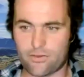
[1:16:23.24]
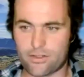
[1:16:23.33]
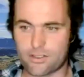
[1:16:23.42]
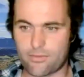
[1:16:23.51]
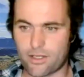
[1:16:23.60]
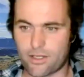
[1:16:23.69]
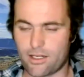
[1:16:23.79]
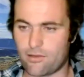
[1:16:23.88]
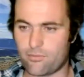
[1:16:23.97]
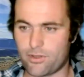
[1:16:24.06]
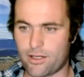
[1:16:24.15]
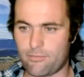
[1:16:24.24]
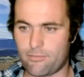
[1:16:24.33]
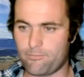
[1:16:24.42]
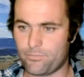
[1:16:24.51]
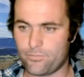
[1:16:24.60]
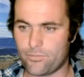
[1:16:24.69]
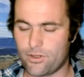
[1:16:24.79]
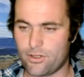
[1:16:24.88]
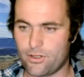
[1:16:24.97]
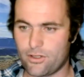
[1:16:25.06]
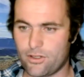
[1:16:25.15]
there's something in it, but
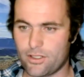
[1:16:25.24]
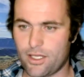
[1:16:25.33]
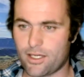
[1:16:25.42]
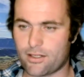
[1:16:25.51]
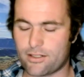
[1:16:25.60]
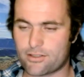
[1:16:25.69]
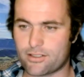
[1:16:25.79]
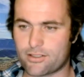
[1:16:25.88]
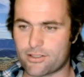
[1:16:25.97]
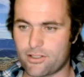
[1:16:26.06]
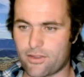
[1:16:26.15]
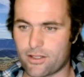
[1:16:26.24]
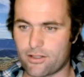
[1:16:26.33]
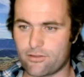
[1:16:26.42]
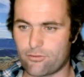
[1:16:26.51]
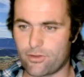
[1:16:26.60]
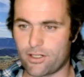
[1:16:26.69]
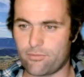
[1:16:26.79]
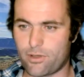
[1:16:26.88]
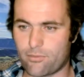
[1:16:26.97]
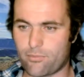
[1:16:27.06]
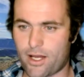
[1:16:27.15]
yeah, it's I think a really
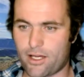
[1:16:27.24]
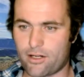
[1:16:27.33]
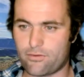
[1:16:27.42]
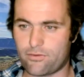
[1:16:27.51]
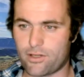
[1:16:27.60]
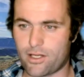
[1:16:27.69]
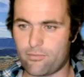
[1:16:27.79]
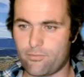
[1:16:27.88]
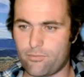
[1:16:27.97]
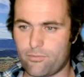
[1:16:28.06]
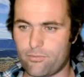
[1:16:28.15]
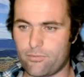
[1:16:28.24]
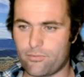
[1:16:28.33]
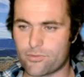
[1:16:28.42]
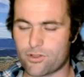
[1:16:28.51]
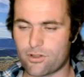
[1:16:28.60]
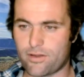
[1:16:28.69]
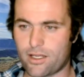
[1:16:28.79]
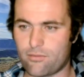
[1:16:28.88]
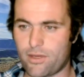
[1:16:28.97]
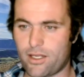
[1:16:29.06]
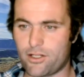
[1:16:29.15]
big part of sort of how to
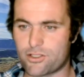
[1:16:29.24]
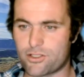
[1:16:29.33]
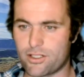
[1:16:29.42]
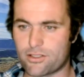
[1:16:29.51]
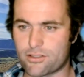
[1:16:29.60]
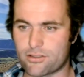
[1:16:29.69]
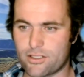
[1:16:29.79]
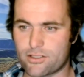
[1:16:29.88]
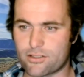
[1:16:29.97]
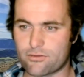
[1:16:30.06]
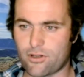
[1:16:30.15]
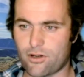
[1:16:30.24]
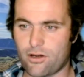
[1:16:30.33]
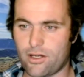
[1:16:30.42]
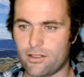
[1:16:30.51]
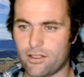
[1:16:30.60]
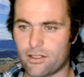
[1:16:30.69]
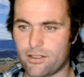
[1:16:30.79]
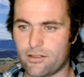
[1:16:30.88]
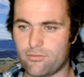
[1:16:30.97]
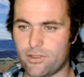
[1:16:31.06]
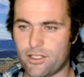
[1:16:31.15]
manage these higher
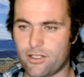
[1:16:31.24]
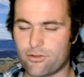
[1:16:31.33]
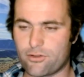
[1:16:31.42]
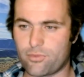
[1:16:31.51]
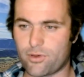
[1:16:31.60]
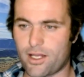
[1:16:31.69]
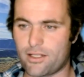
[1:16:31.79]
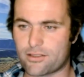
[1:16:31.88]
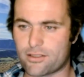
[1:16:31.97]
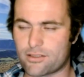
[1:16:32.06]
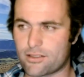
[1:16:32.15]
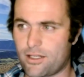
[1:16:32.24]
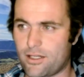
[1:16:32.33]
lignin material plants is